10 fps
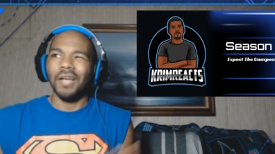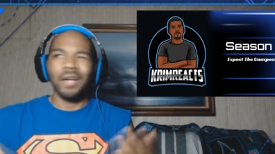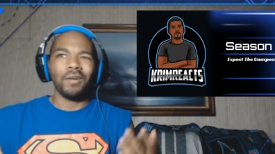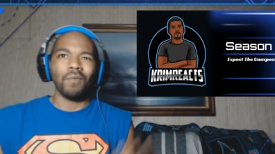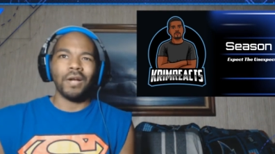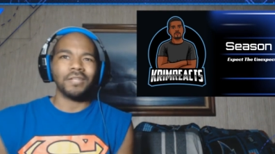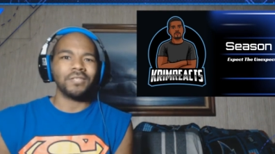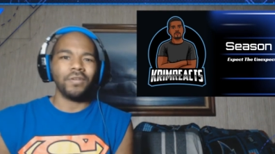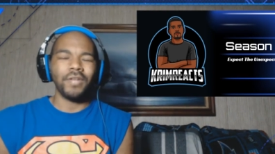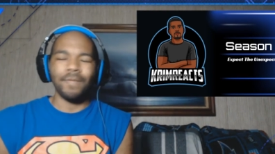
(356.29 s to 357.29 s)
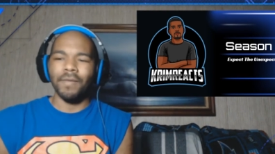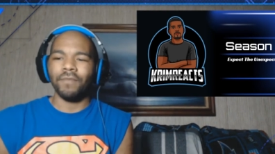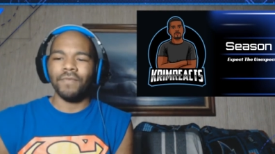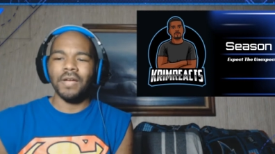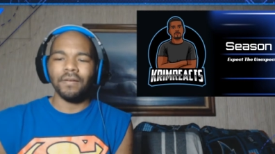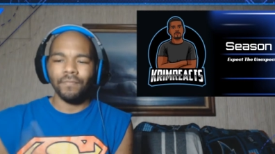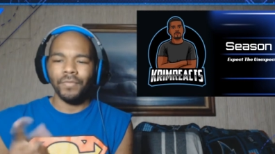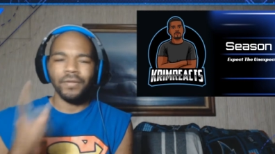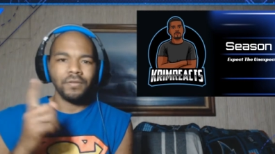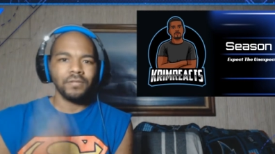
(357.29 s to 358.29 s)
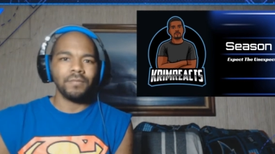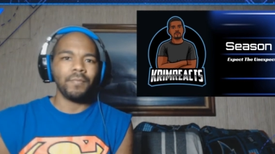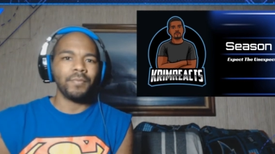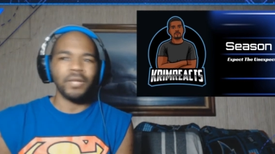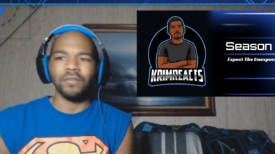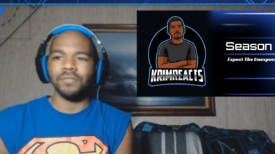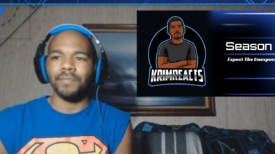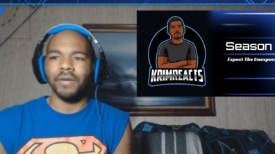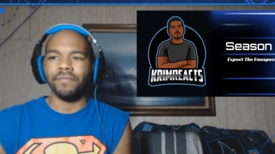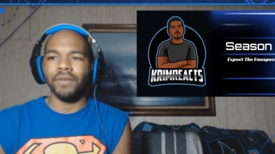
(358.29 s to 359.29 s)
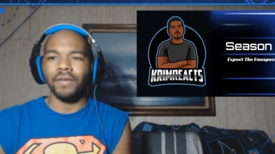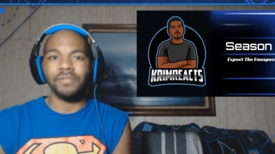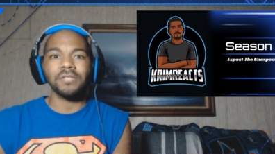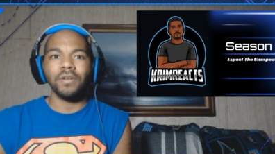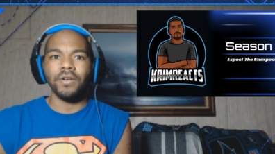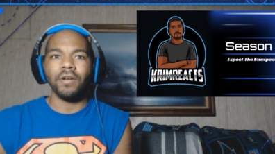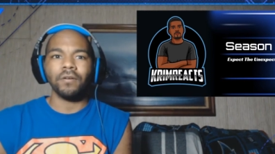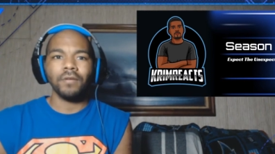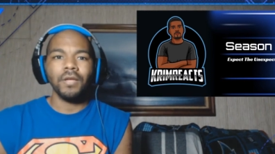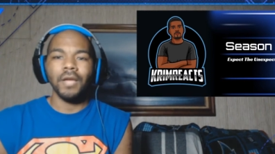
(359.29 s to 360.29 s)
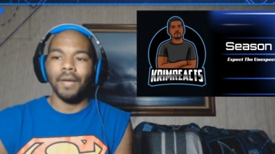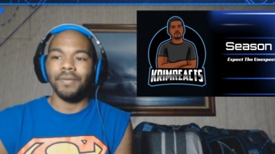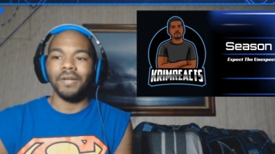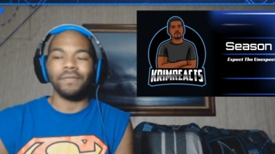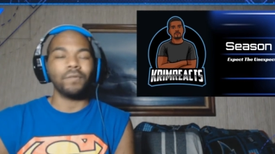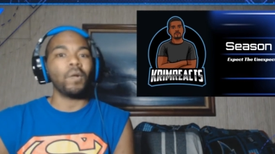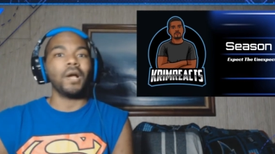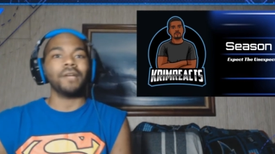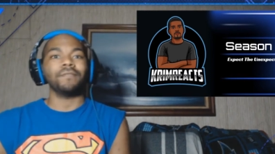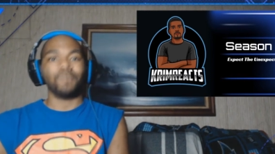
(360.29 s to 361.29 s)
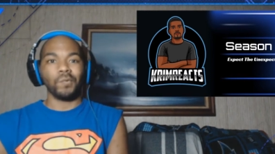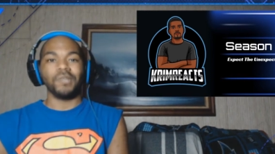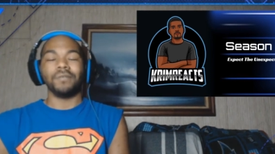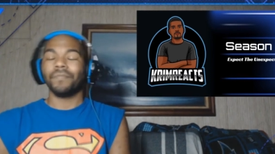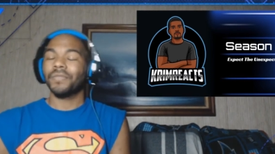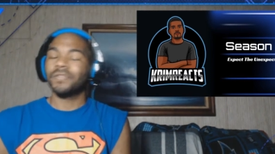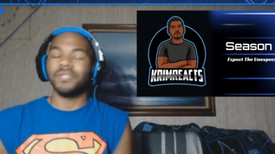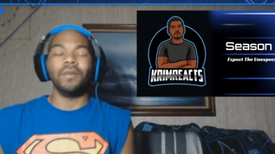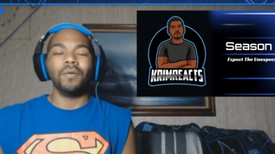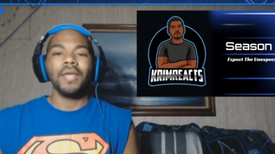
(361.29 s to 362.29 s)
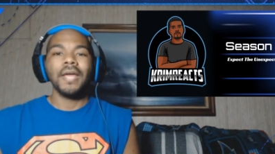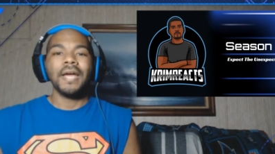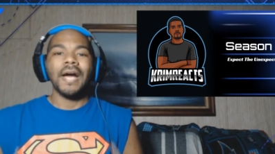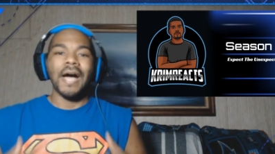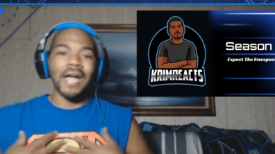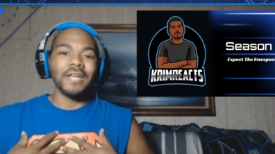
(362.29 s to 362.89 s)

I could rock this all day. Matter of fact, I'm gonna put that on Spotify. If it's on there, I'm gonna definitely rock it for real. So I